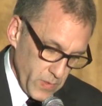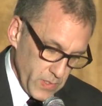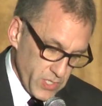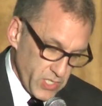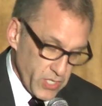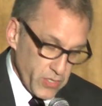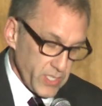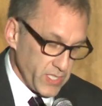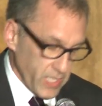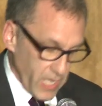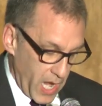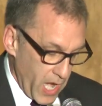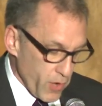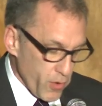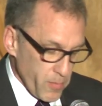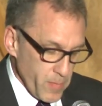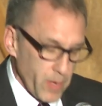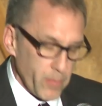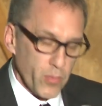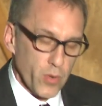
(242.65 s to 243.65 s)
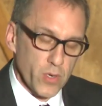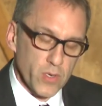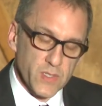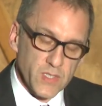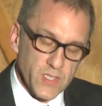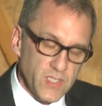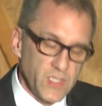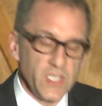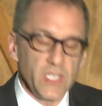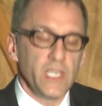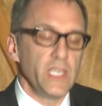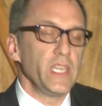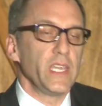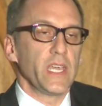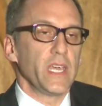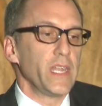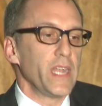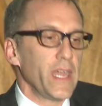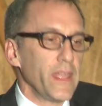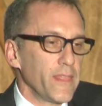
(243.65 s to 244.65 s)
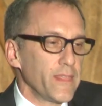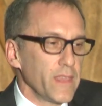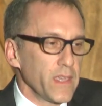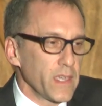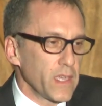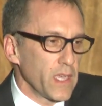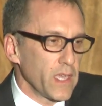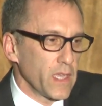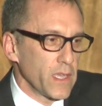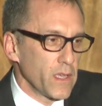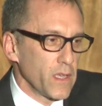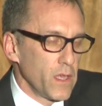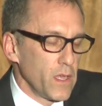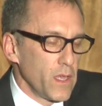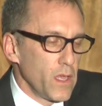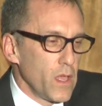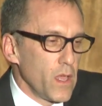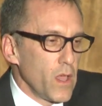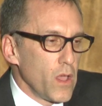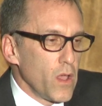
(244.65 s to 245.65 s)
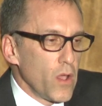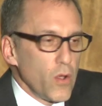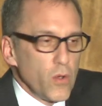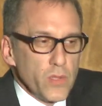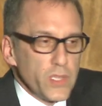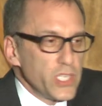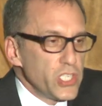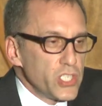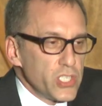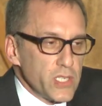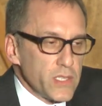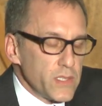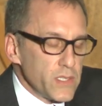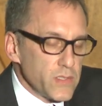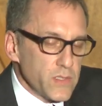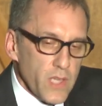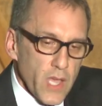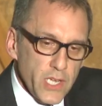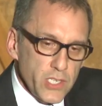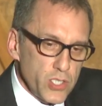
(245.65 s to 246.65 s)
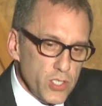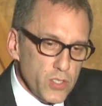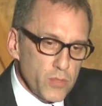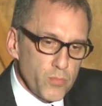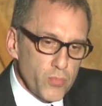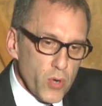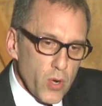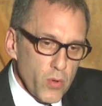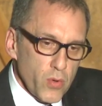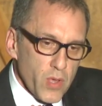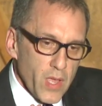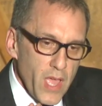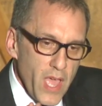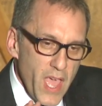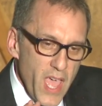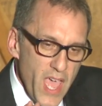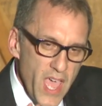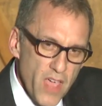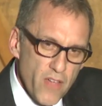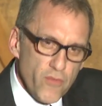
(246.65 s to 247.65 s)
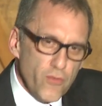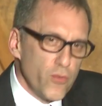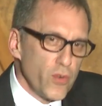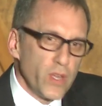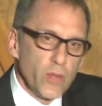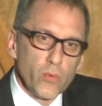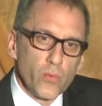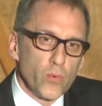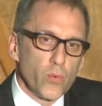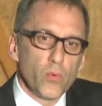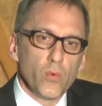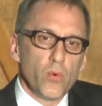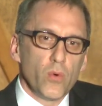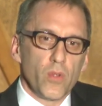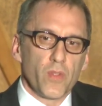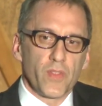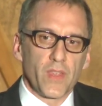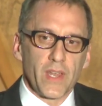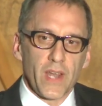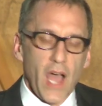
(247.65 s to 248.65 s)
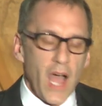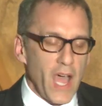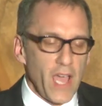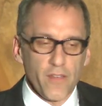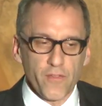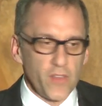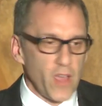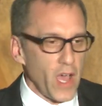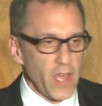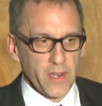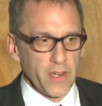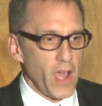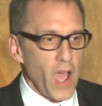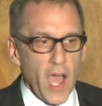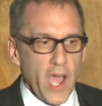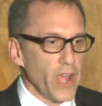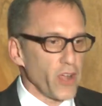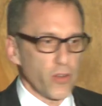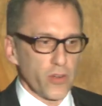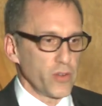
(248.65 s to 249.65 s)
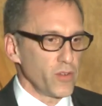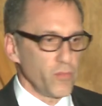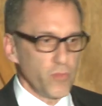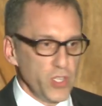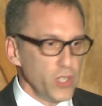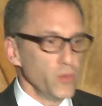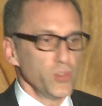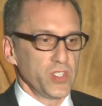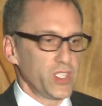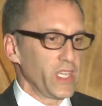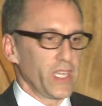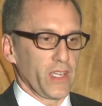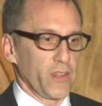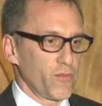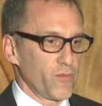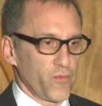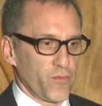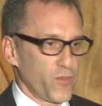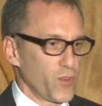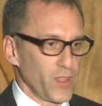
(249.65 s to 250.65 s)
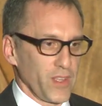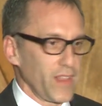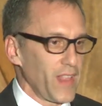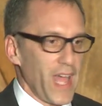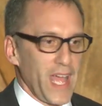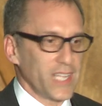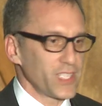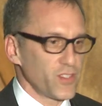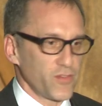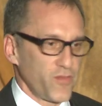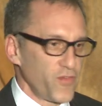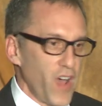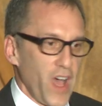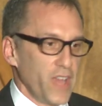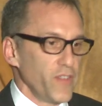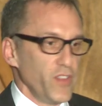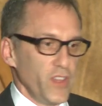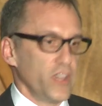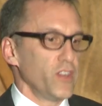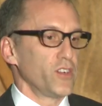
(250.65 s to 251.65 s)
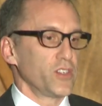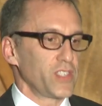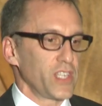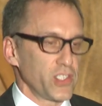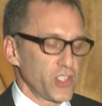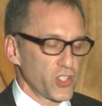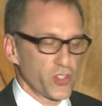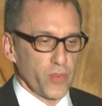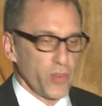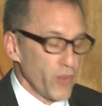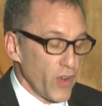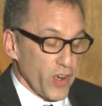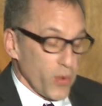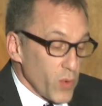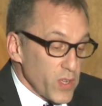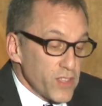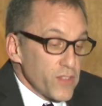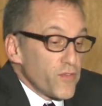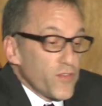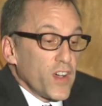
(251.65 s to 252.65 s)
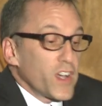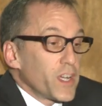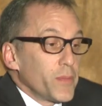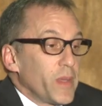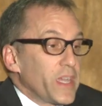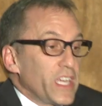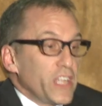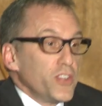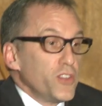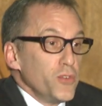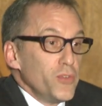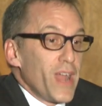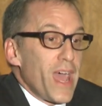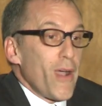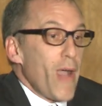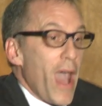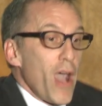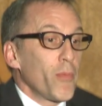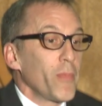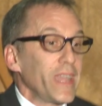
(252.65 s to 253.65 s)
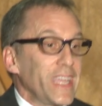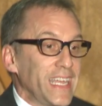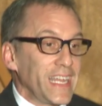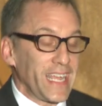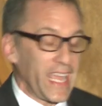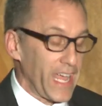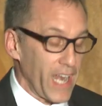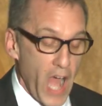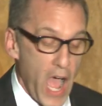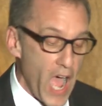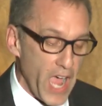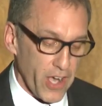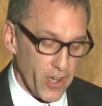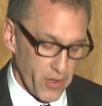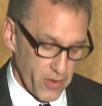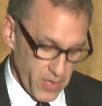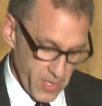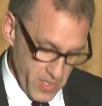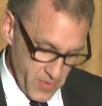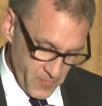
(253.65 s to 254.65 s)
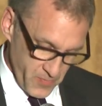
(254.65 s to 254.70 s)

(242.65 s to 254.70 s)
Seriously, I remember seeing it and thinking, holy shit, this guy just broke every rule that I've gotten hired using for the last 5 years as a screenwriter. What the fuck am I gonna do now? How am I gonna get hired?